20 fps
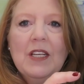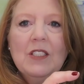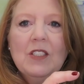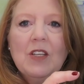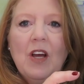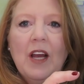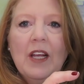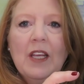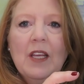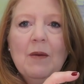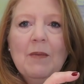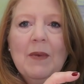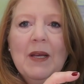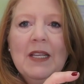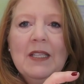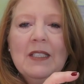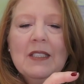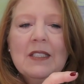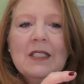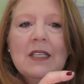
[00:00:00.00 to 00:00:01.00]
and
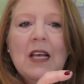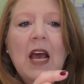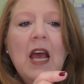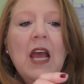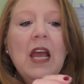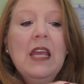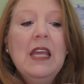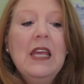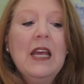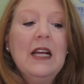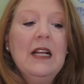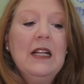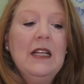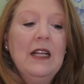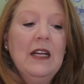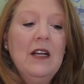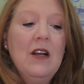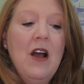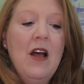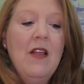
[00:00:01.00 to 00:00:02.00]
documents. You
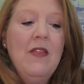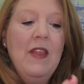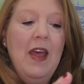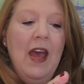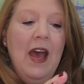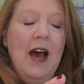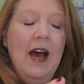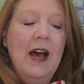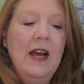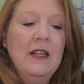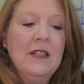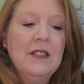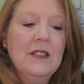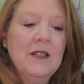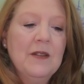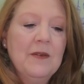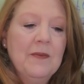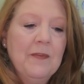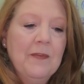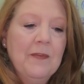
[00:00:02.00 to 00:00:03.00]
click on that.